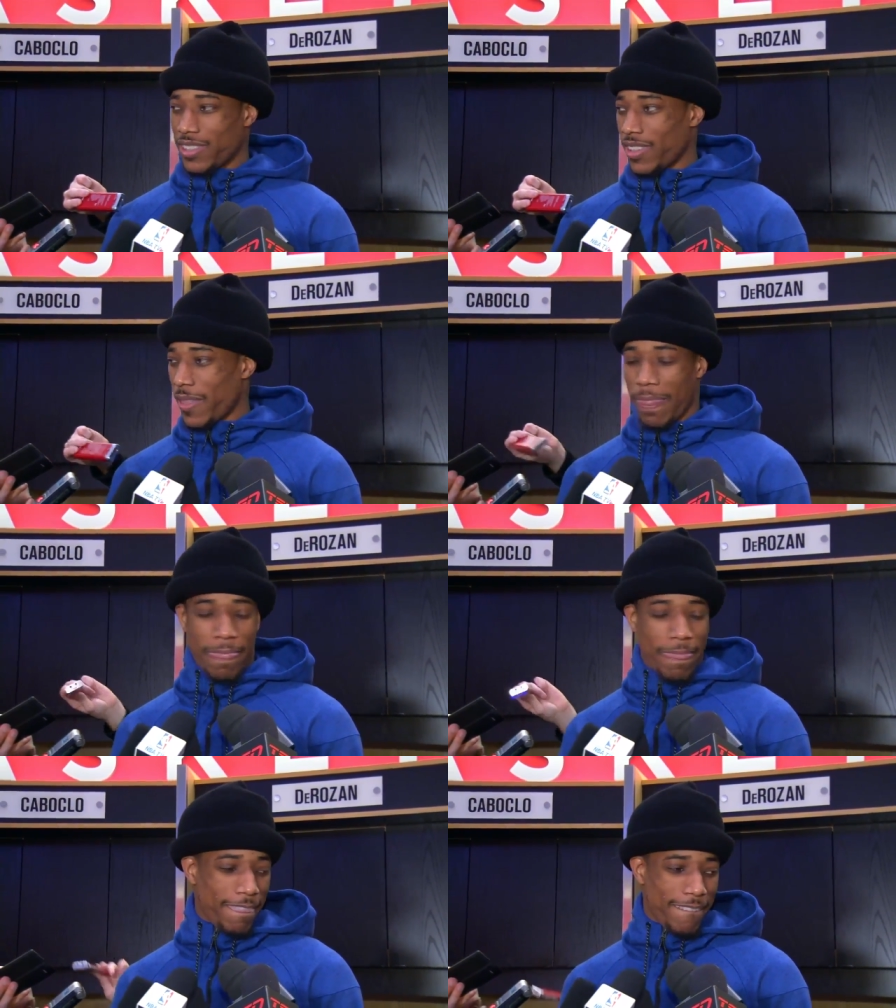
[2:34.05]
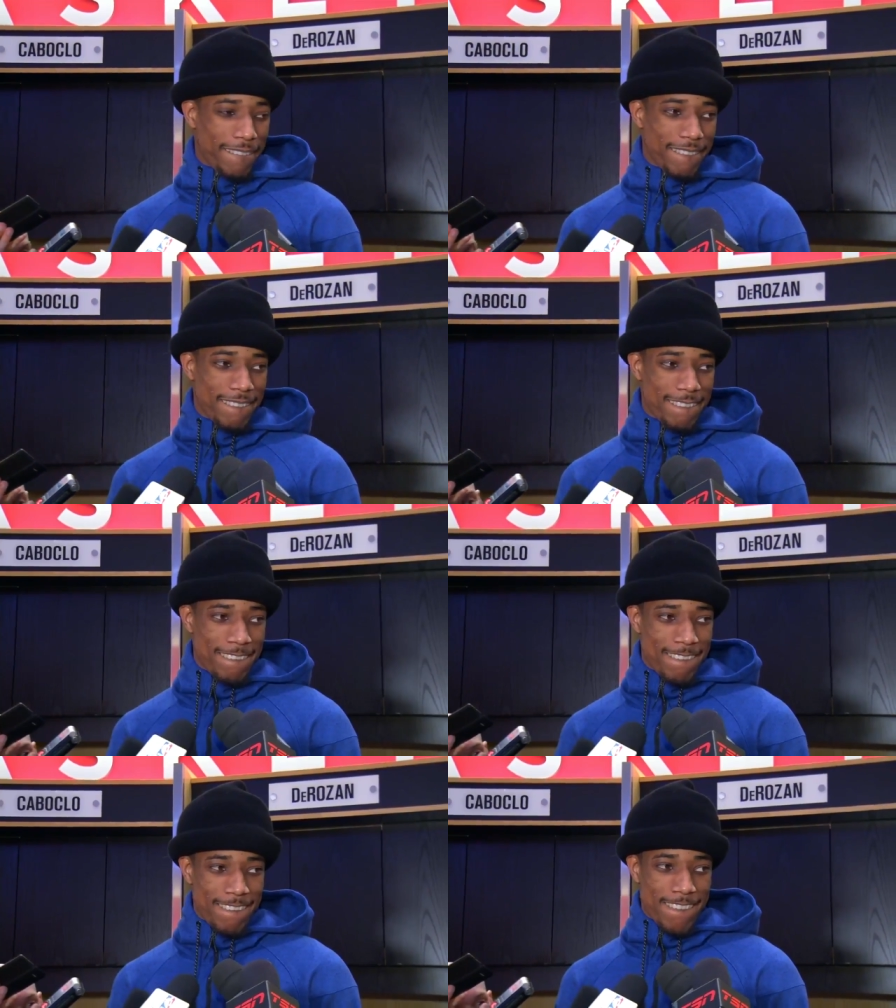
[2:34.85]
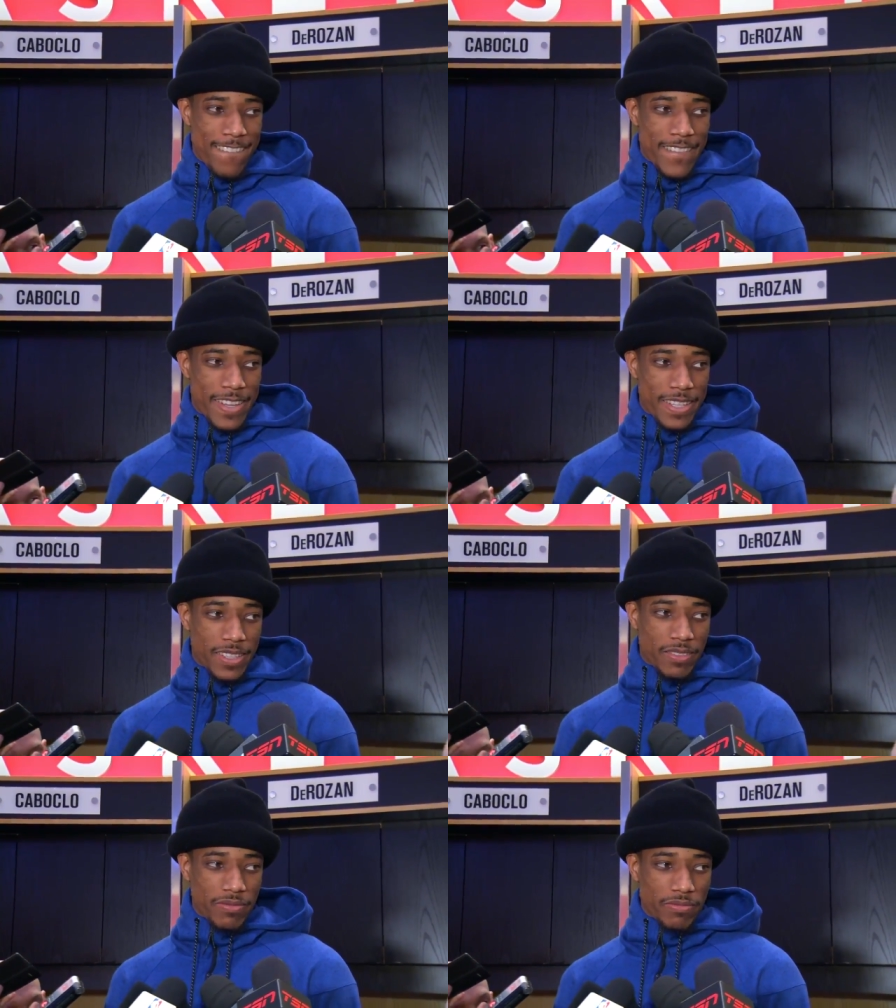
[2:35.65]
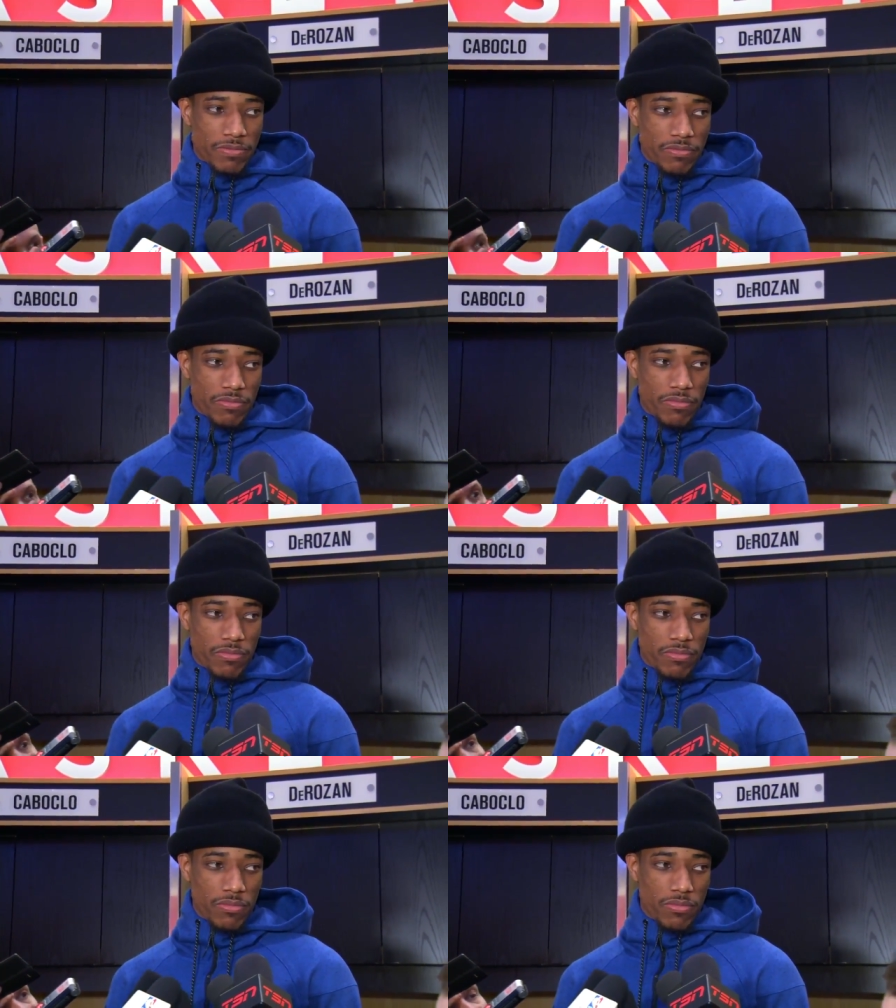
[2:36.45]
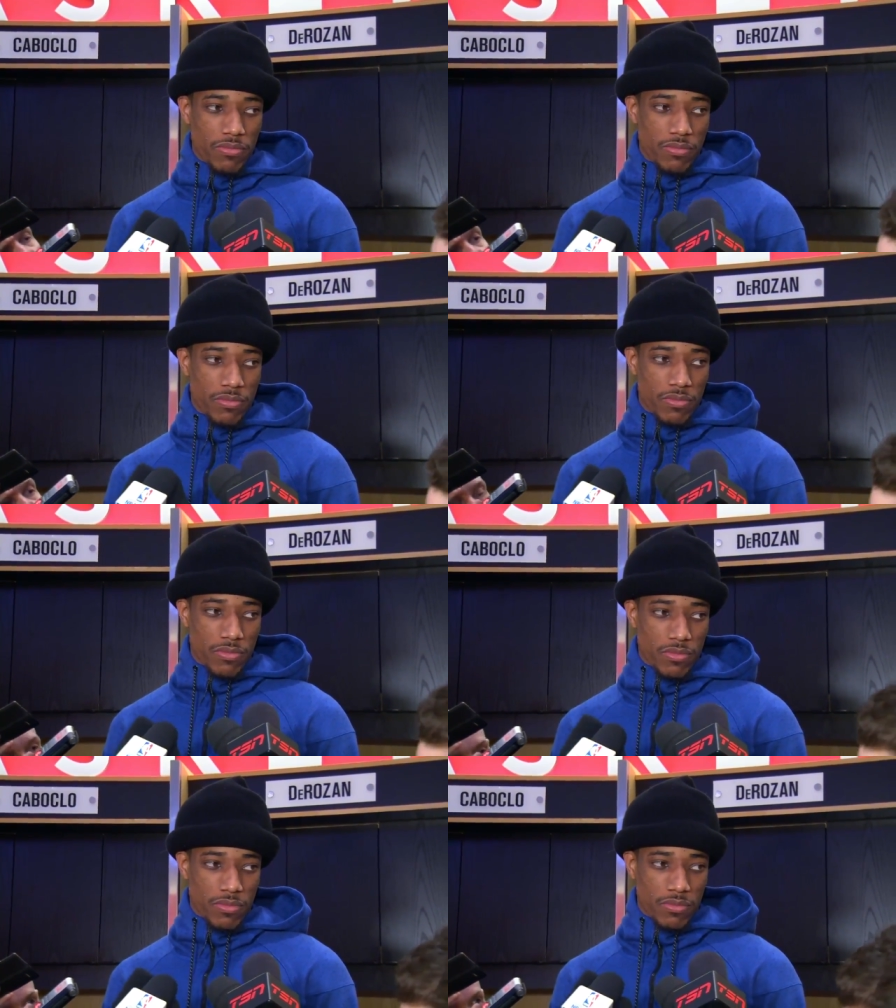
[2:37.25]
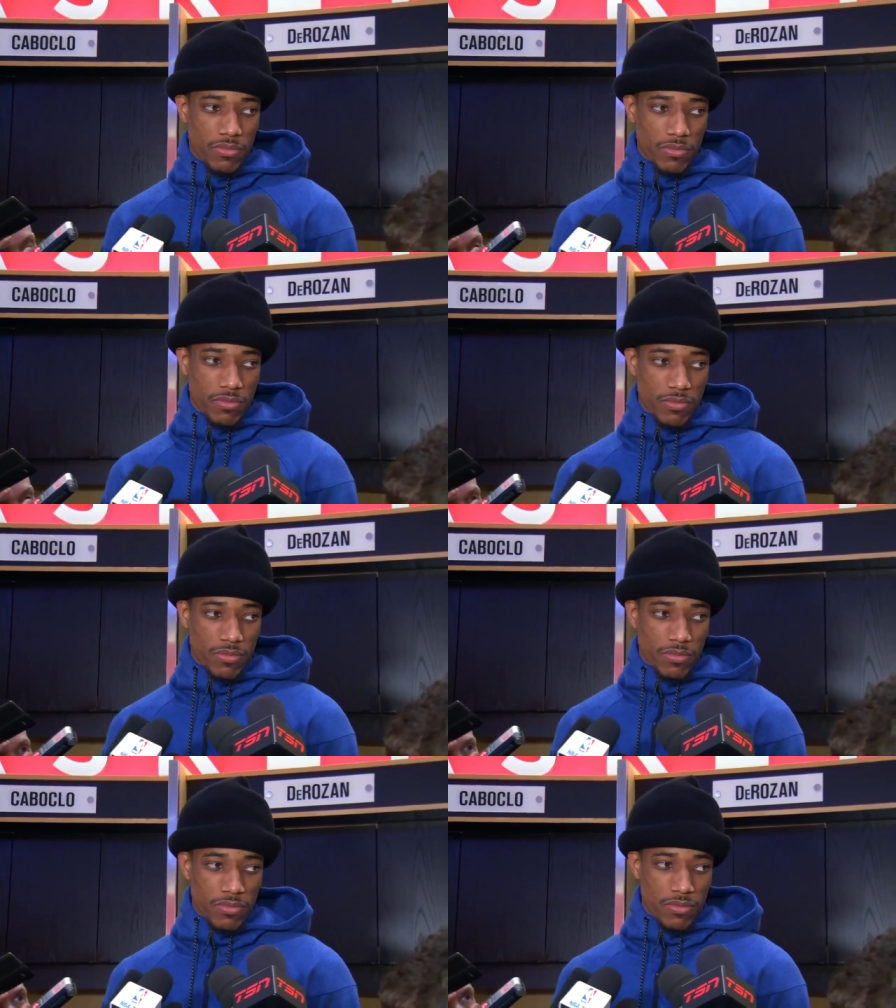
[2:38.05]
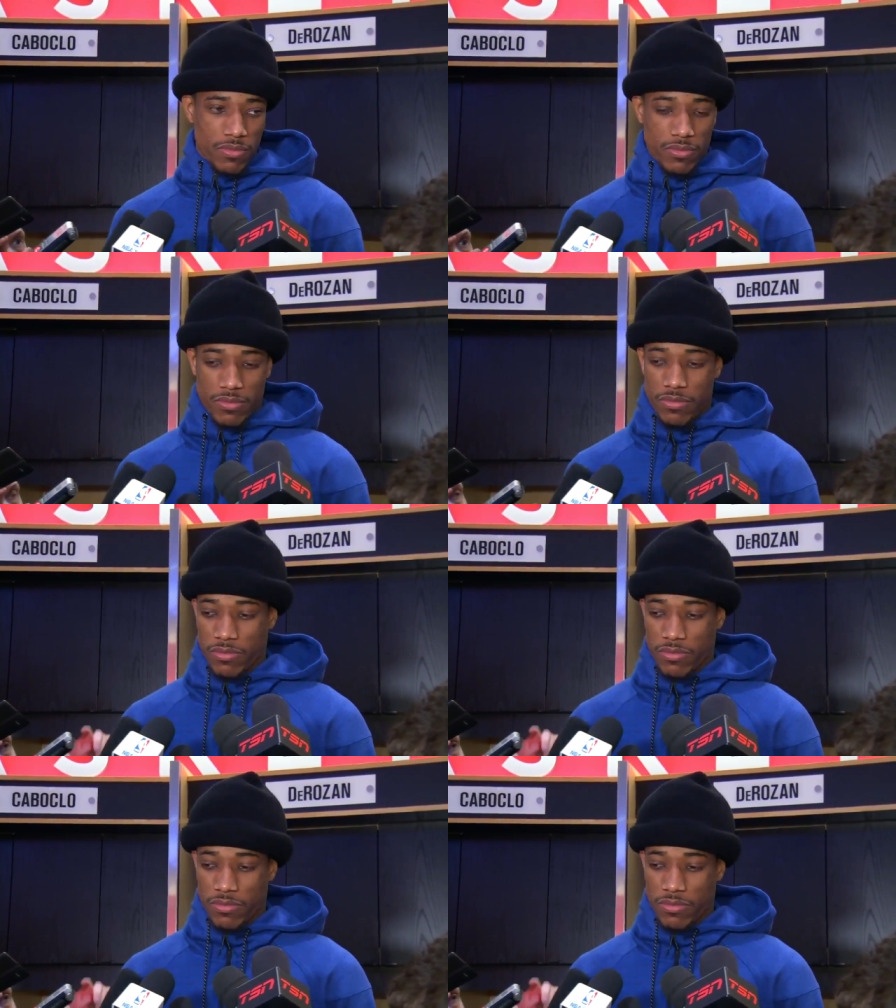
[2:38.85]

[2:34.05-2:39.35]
Are you guys, you battle back, you tie it, but then they go back up by four. Take us through what it takes to